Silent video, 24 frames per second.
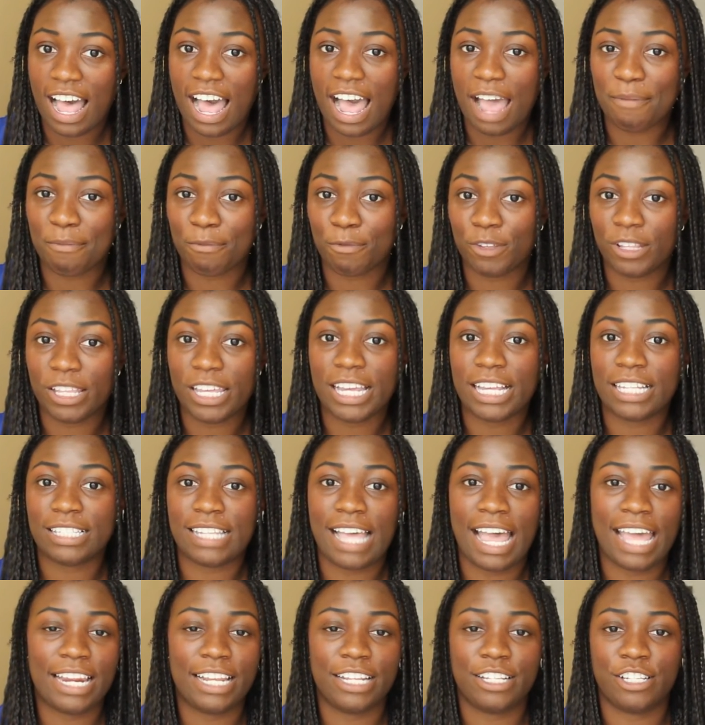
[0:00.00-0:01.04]
I'm really
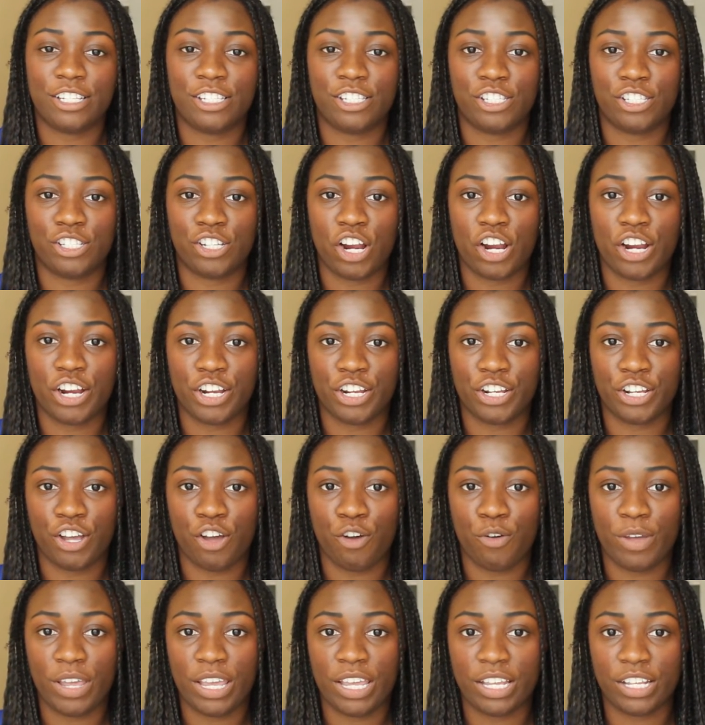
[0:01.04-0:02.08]
excited to start
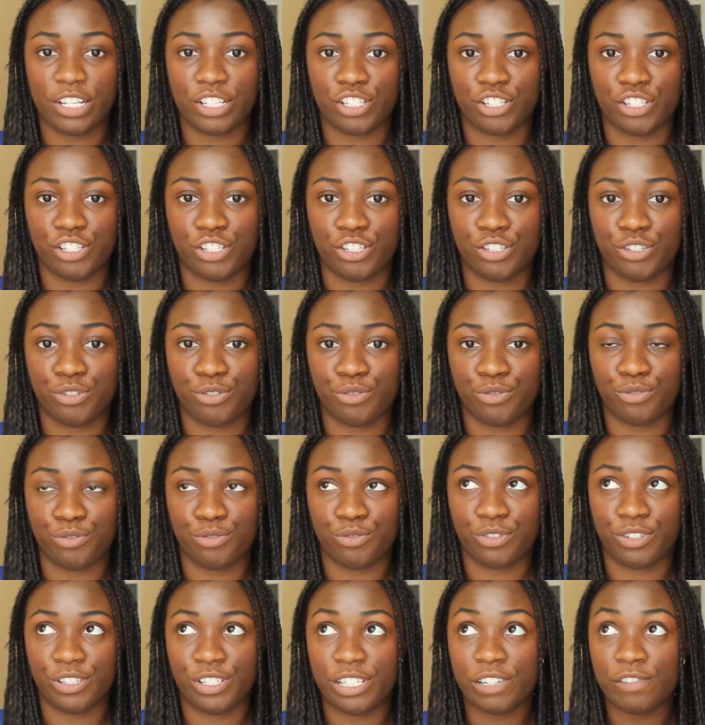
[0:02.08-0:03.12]
going
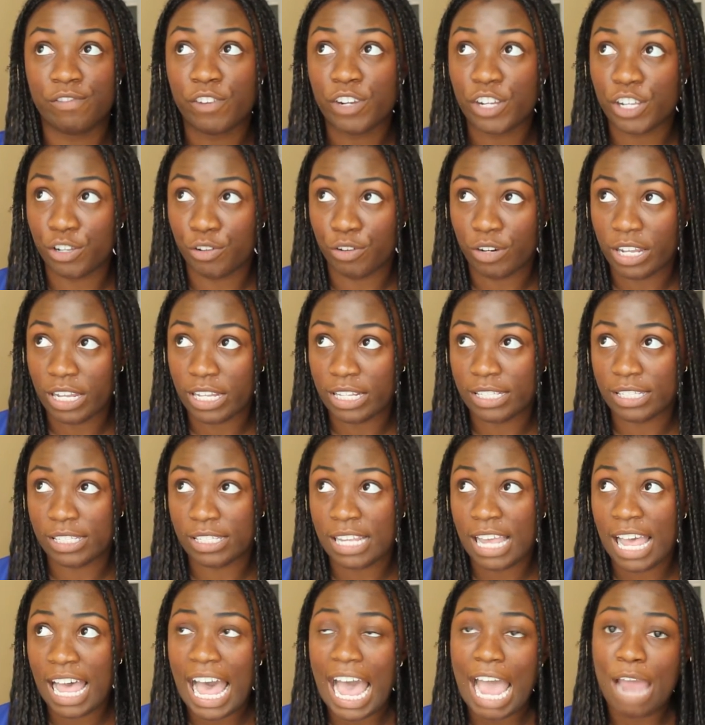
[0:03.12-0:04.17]
to different units.
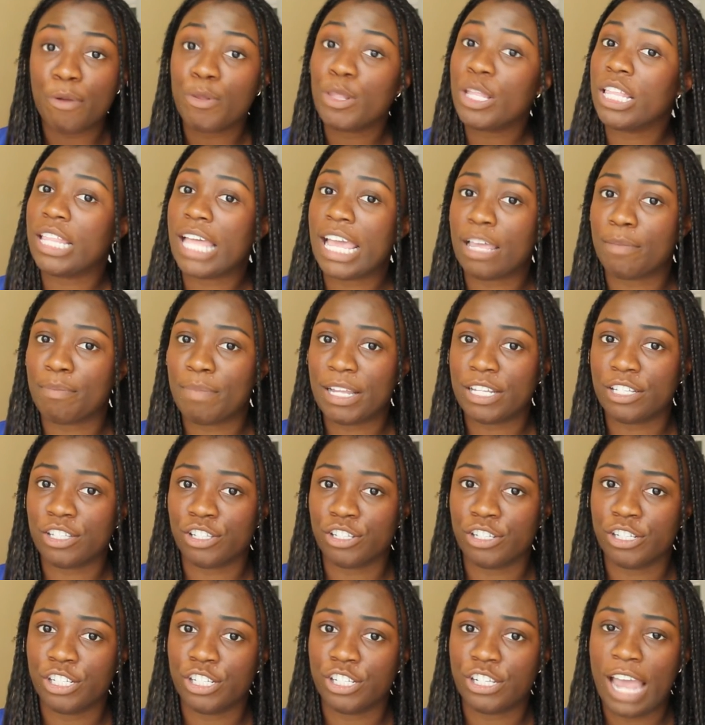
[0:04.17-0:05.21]
I really like
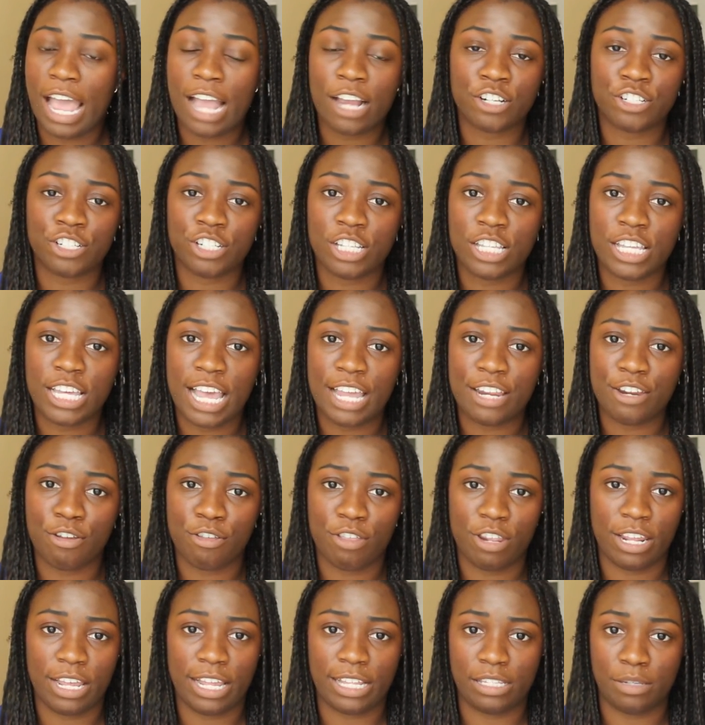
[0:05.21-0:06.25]
MedSurg actually. I know
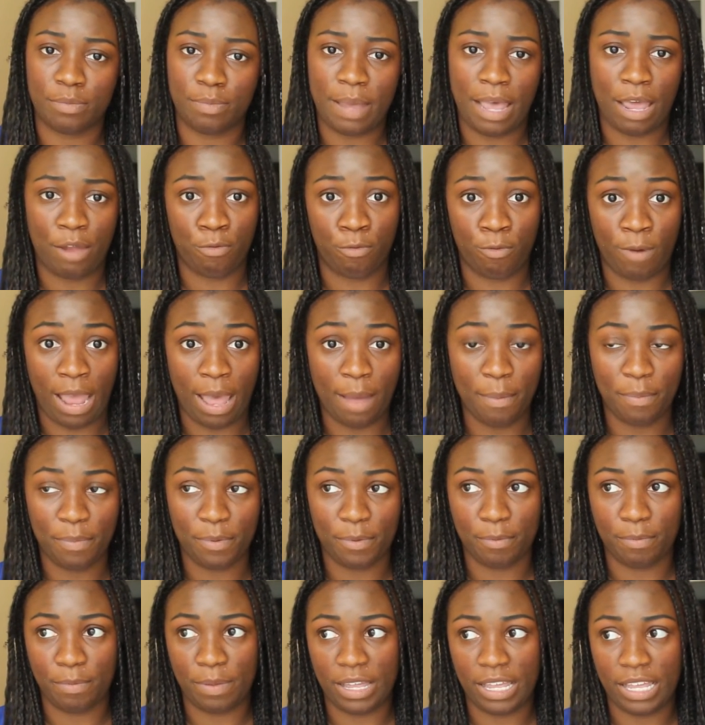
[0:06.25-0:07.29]
that it gets a bad rep,
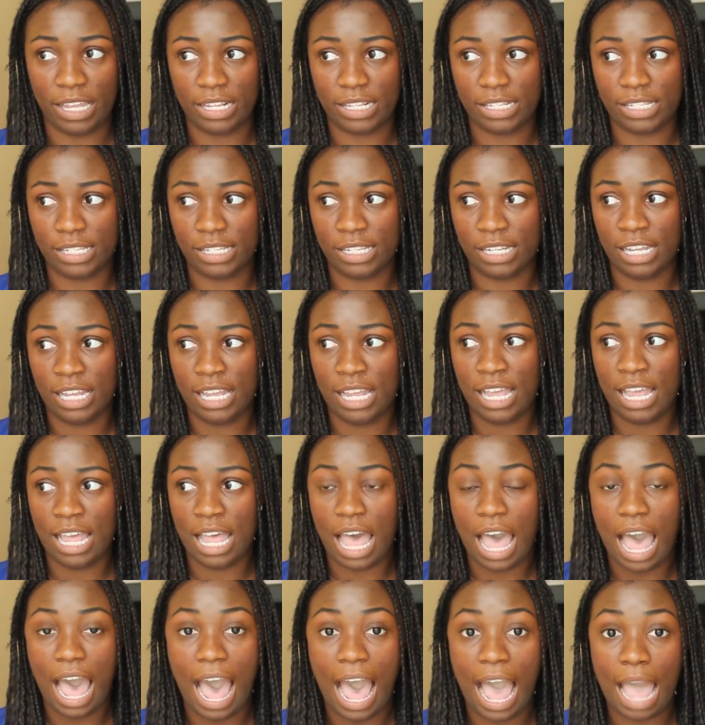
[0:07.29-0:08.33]
but
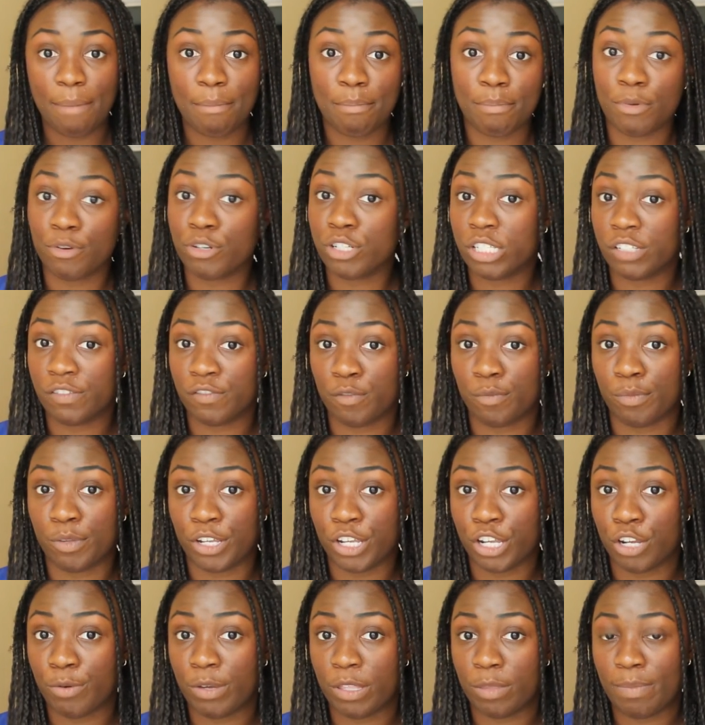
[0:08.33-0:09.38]
I'm most
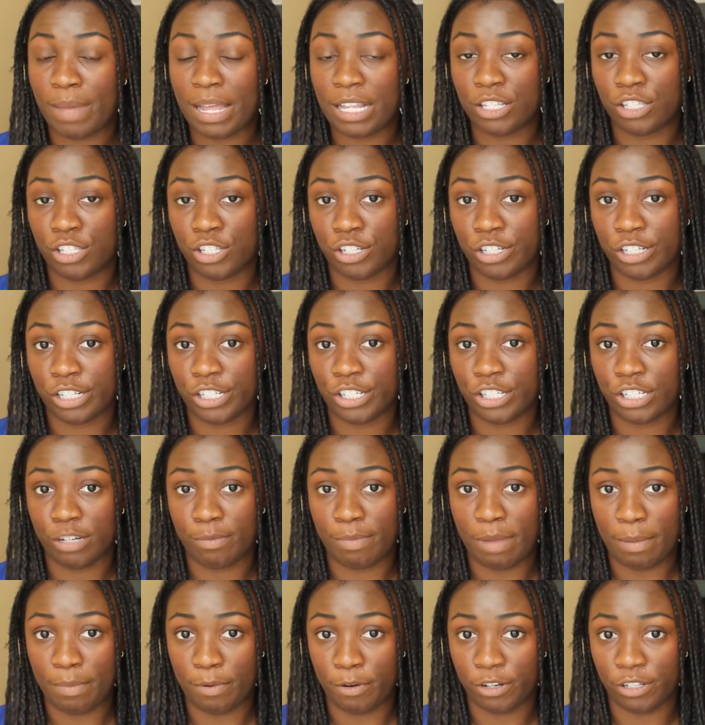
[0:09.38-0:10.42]
familiar with MedSurg in
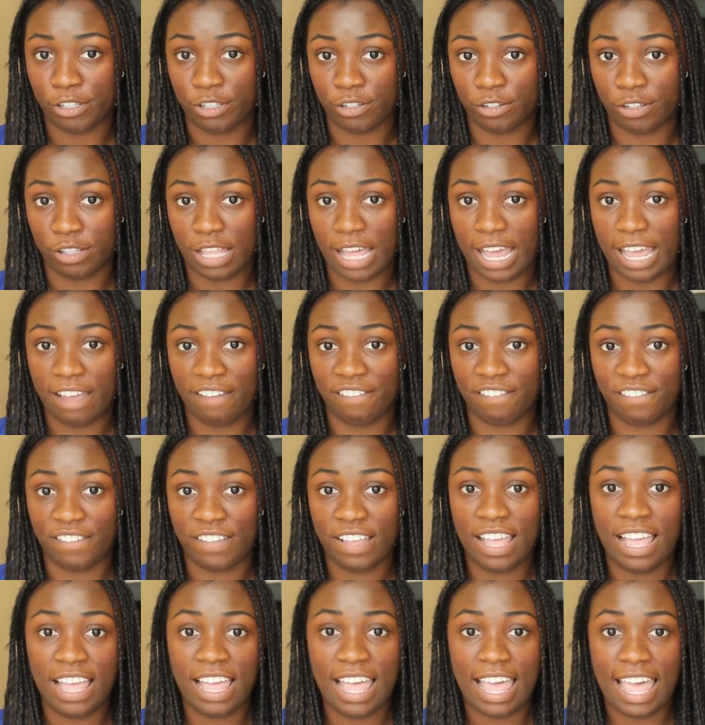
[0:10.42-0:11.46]
my personal life
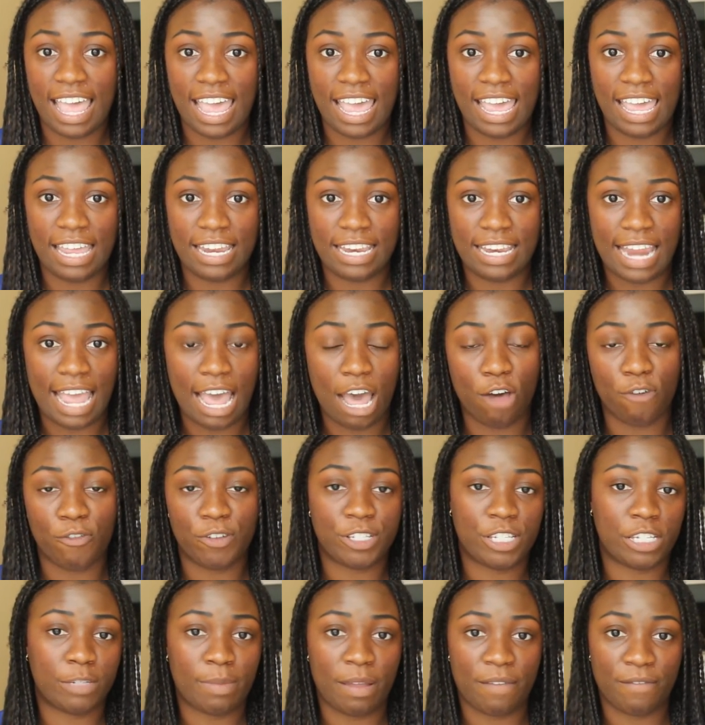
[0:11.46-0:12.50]
and now
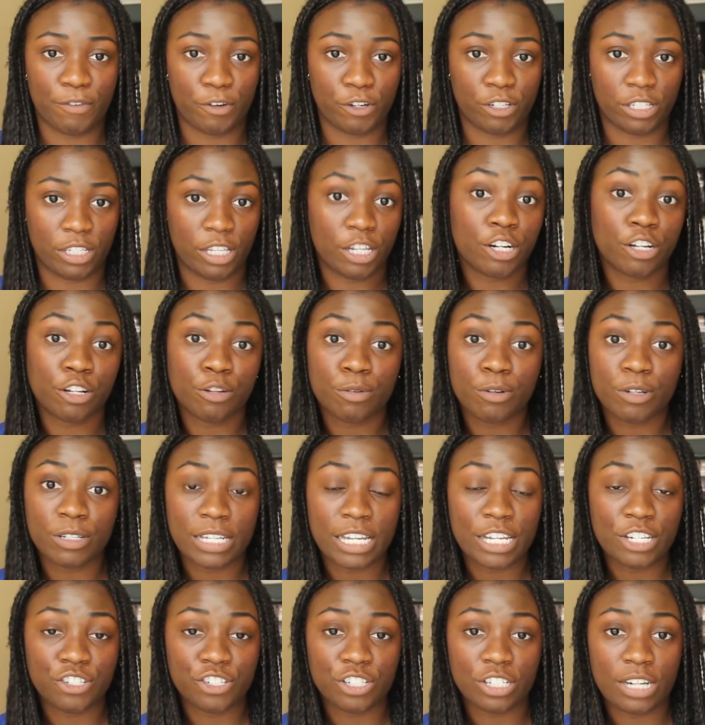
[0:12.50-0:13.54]
this is my first clinical
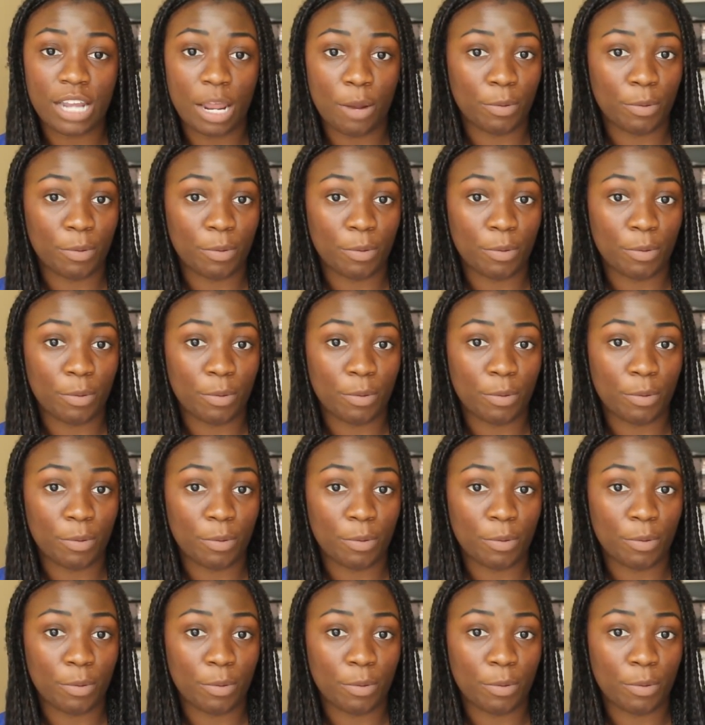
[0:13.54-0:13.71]
rotation.